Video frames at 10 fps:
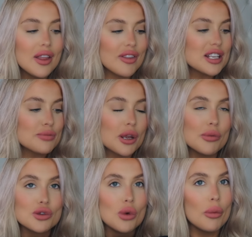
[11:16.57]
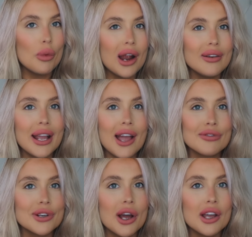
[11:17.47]
That's pretty much what I'm wearing
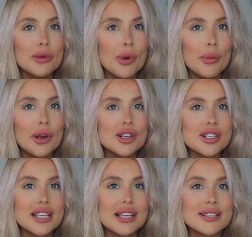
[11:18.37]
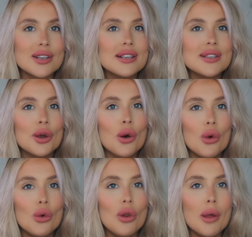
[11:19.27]
every night at the moment. I just think it's nice and
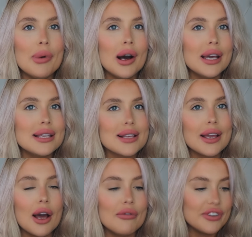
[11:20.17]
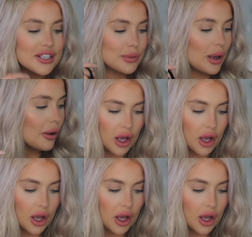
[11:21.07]
cool, but it's like comfy as well.